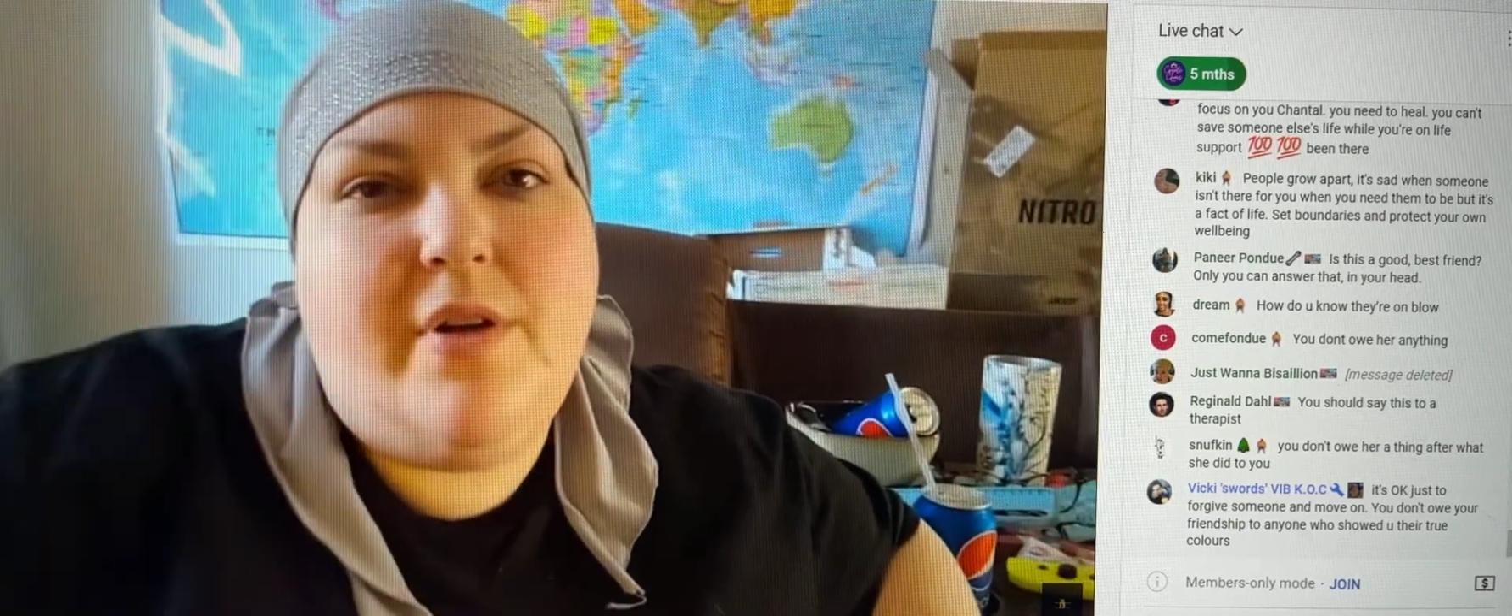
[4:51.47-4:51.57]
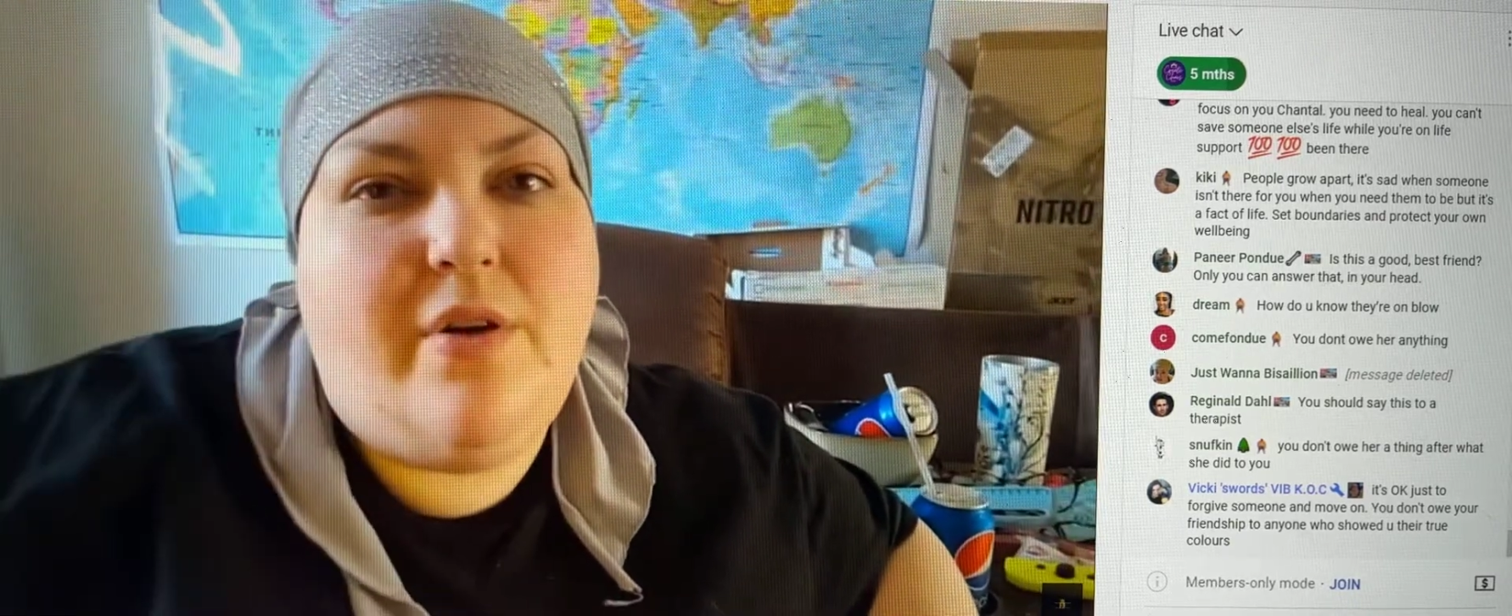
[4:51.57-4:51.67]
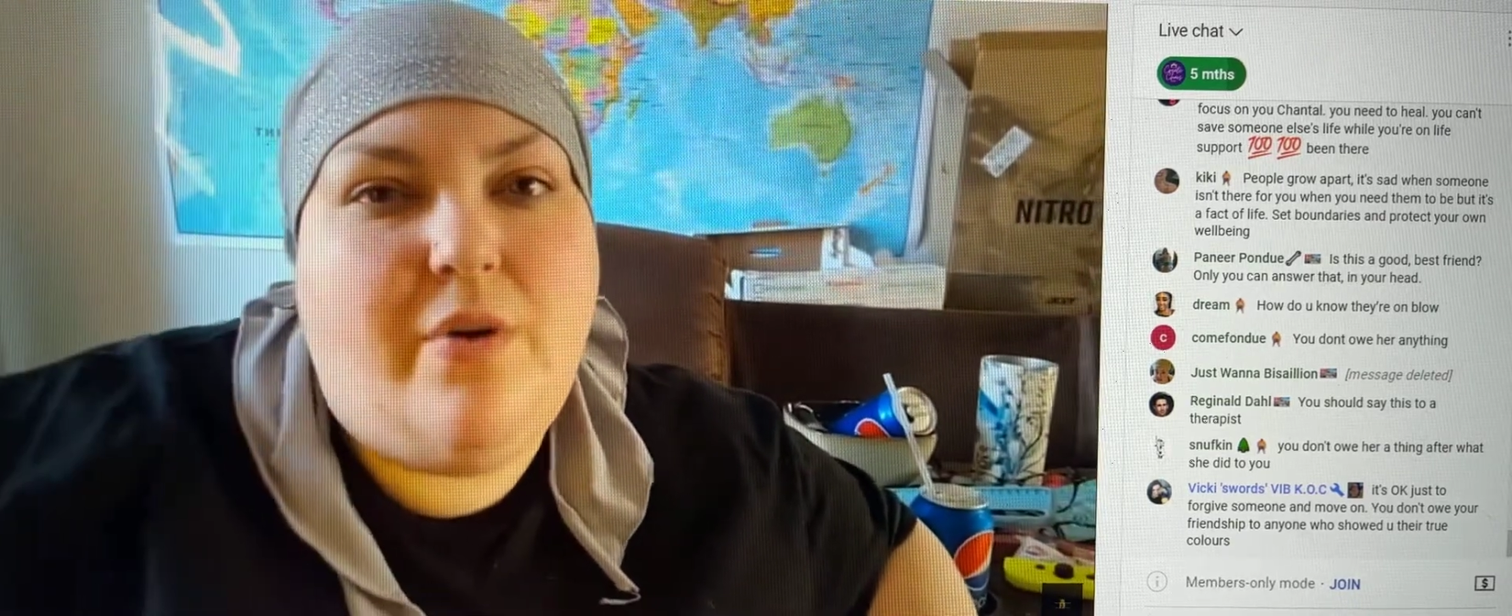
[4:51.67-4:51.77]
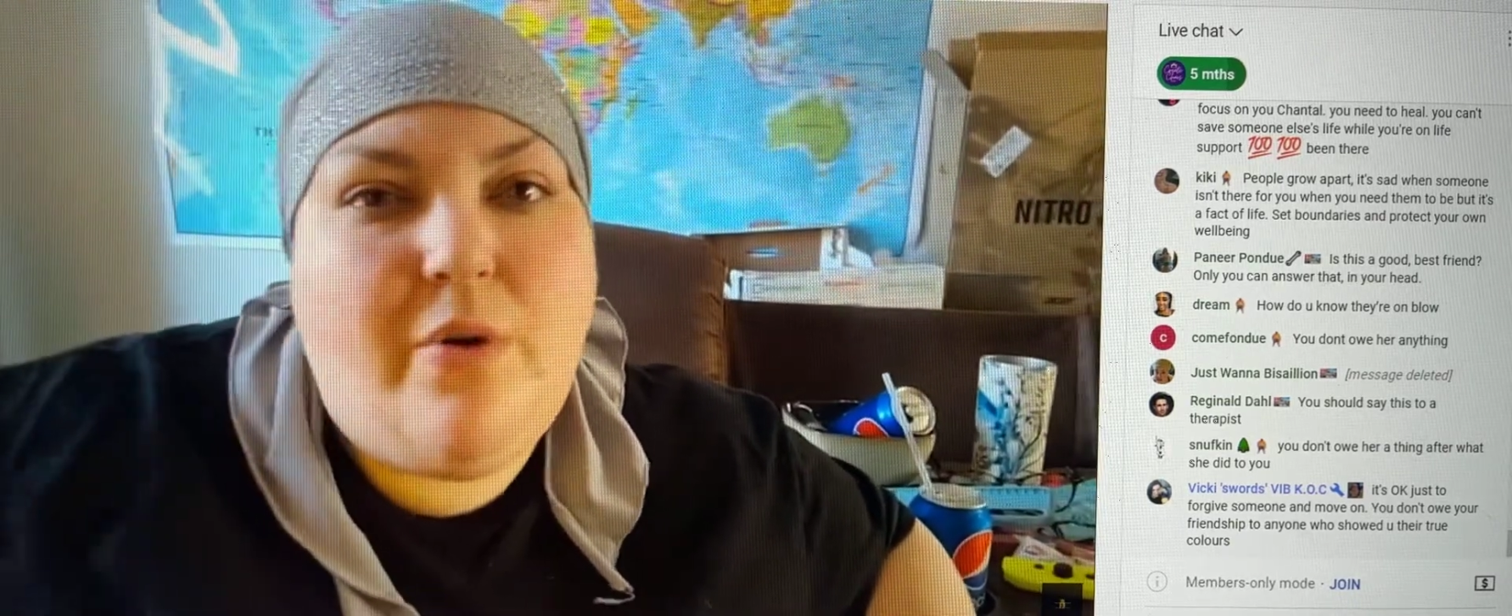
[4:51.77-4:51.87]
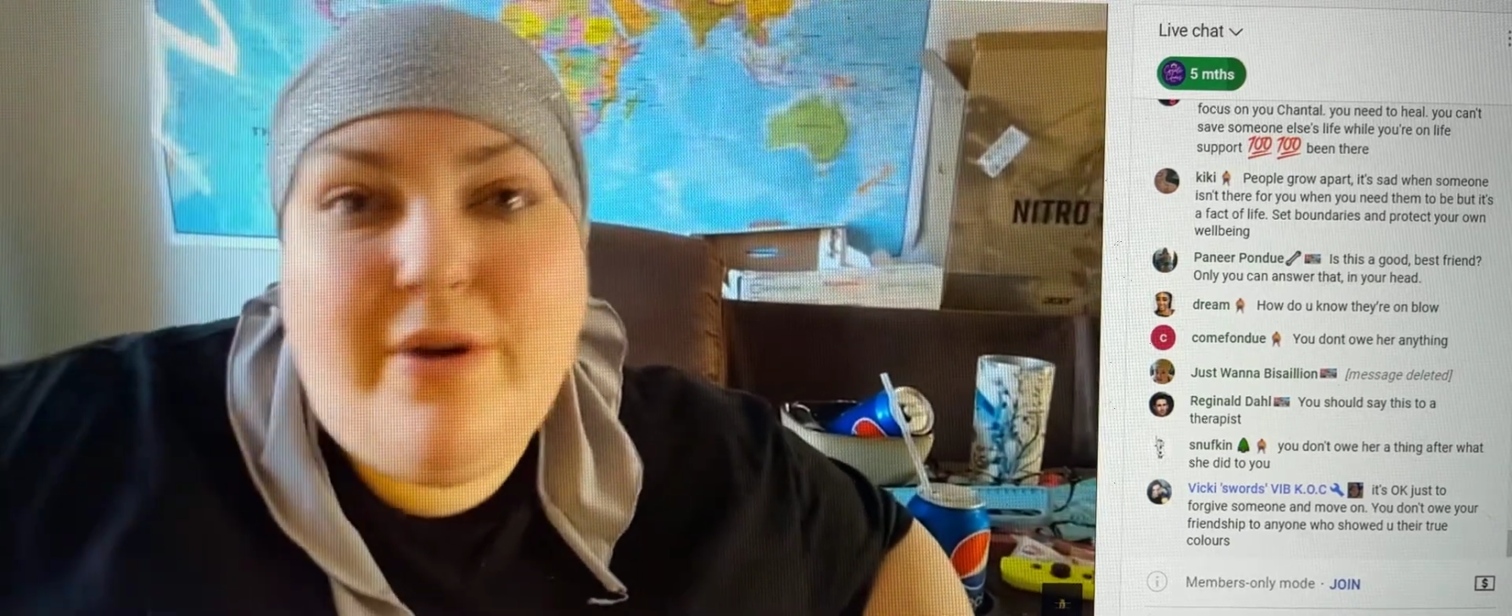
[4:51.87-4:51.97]

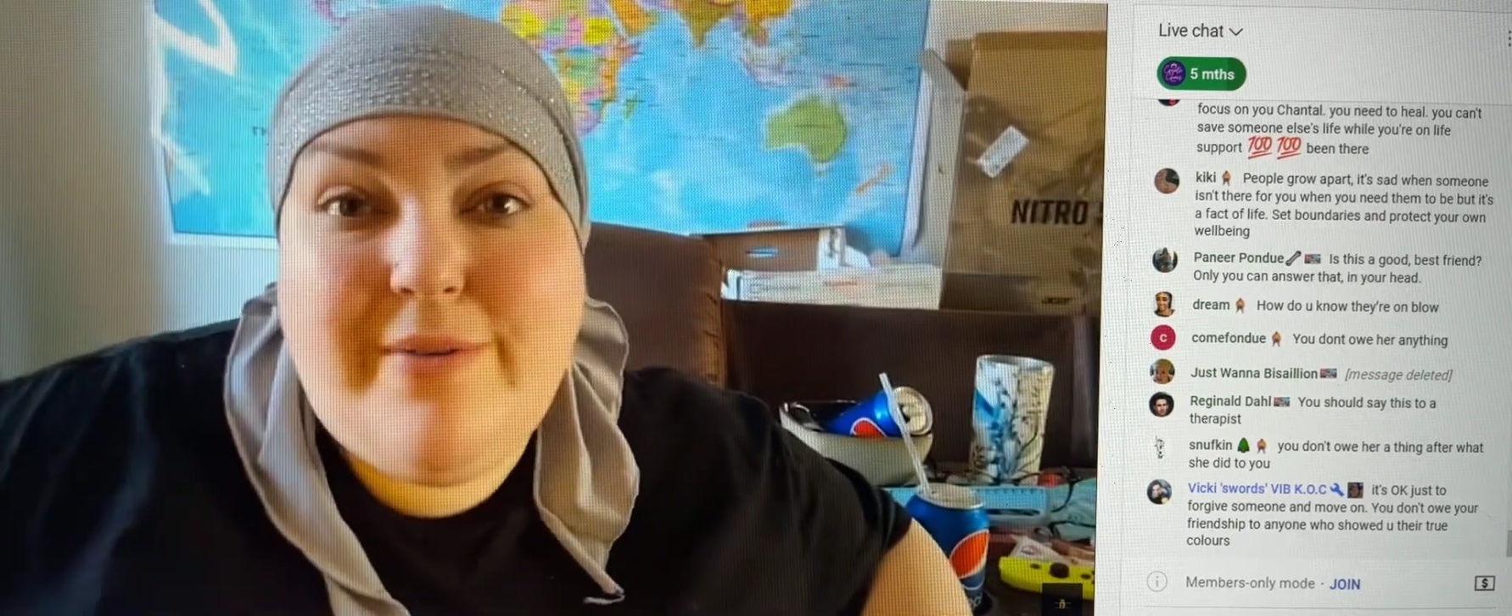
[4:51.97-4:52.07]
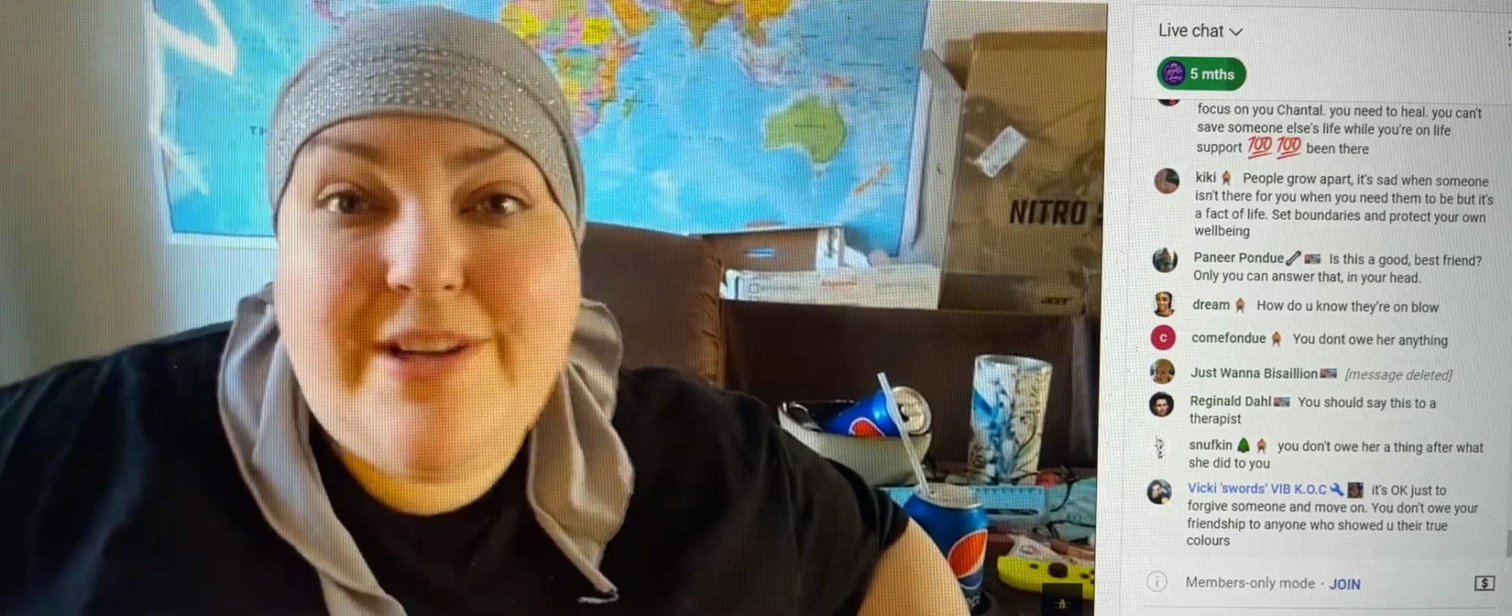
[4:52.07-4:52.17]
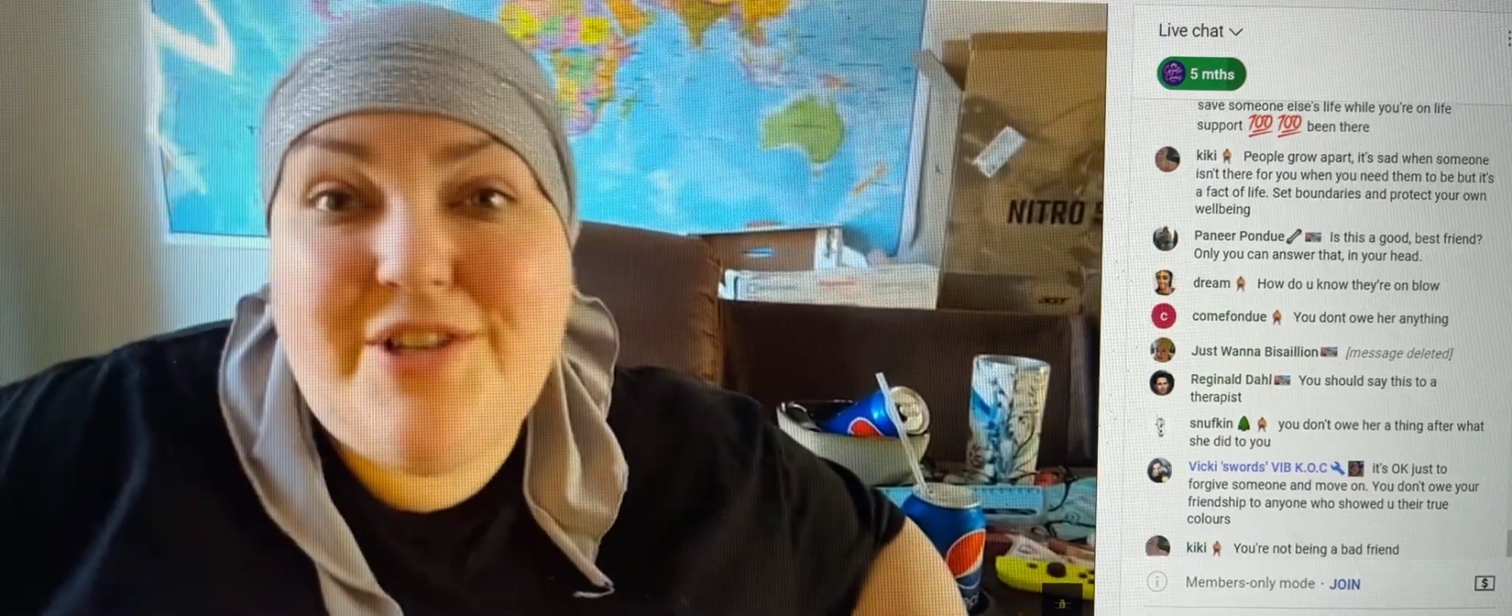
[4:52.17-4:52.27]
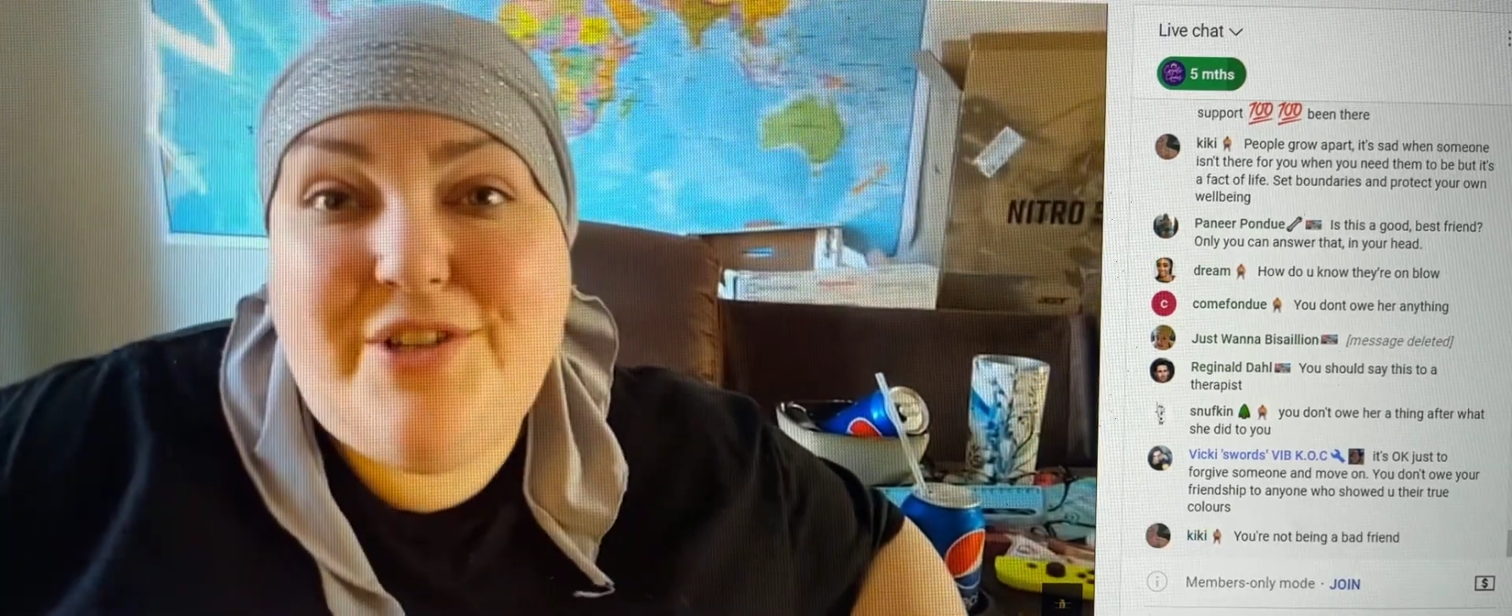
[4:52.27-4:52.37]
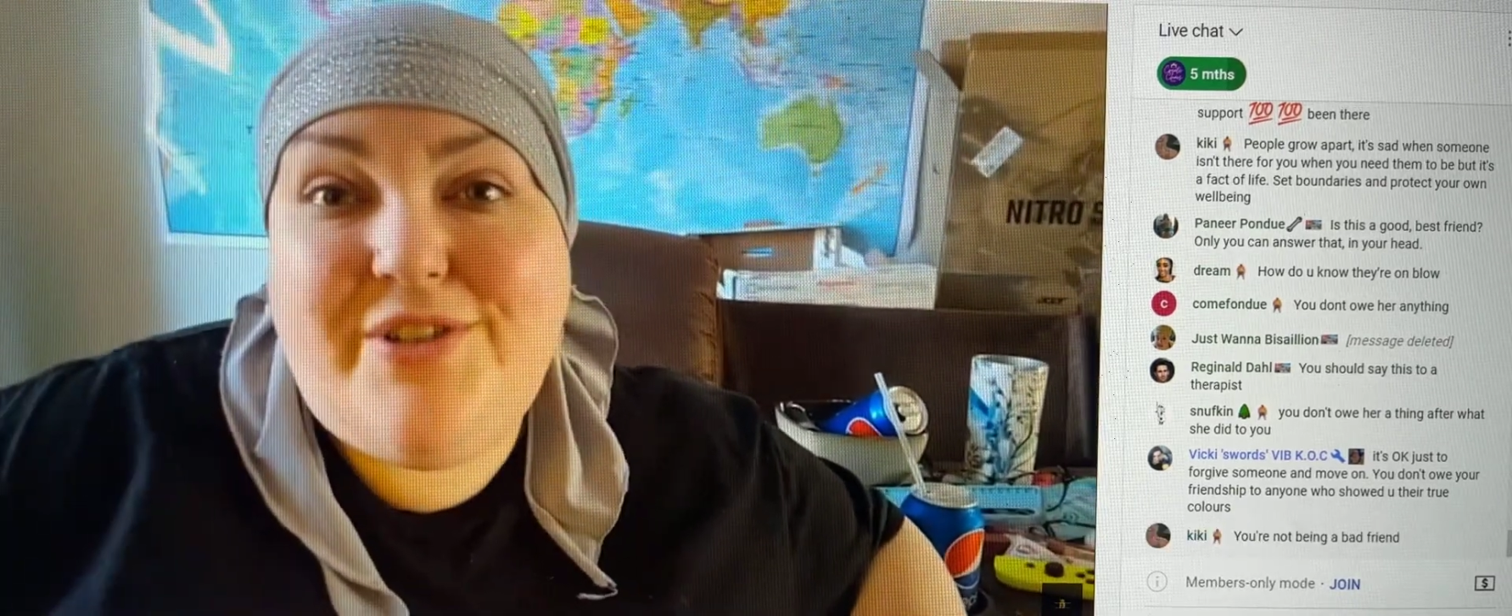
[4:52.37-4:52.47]
Or,
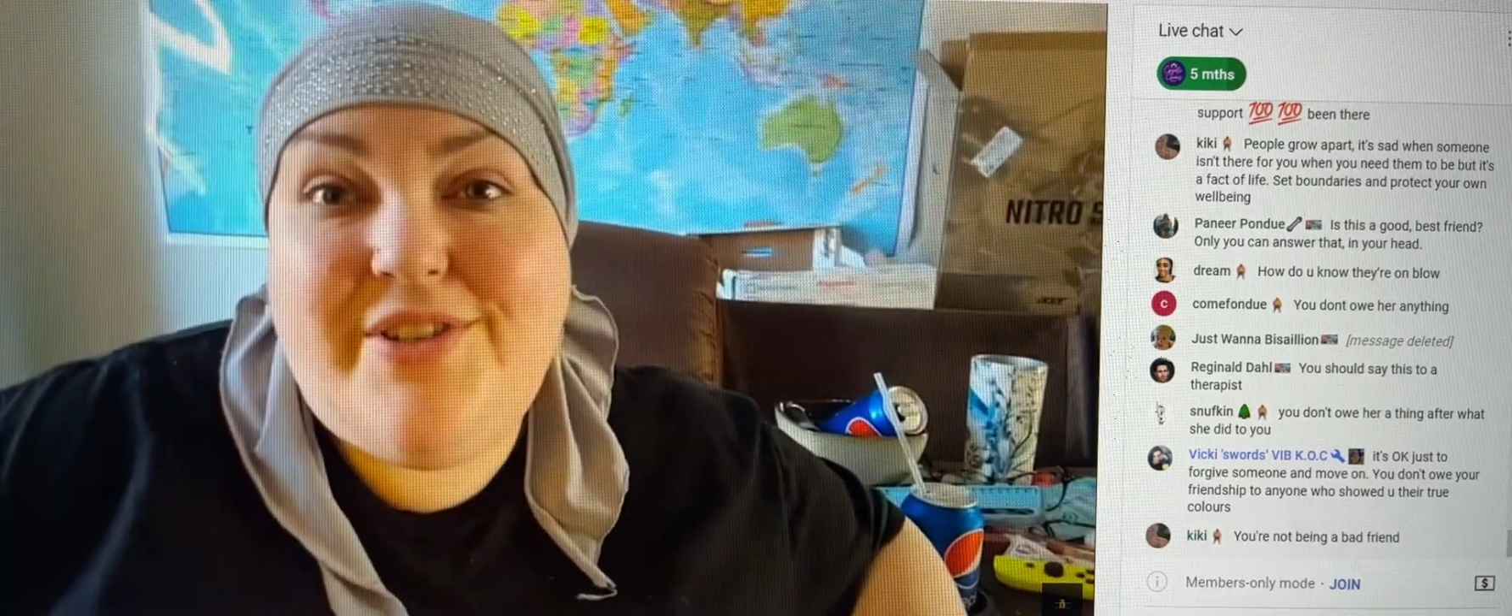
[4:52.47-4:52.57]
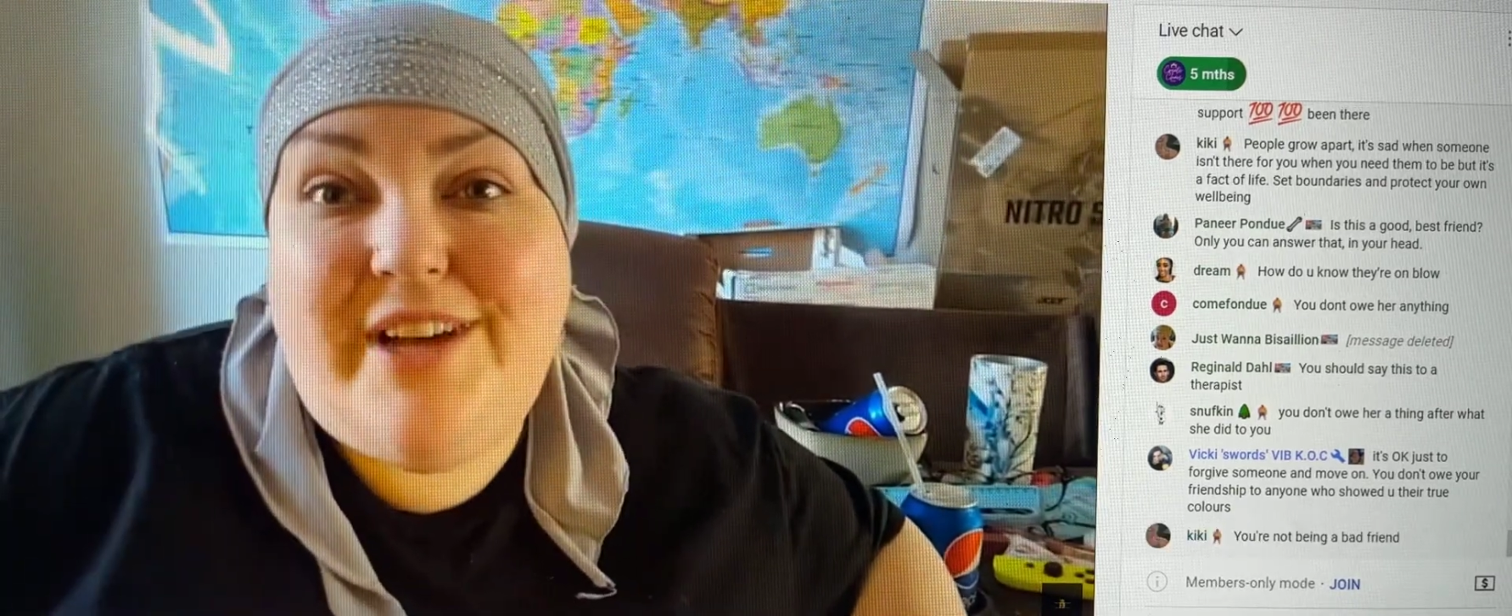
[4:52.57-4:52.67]
Reginald,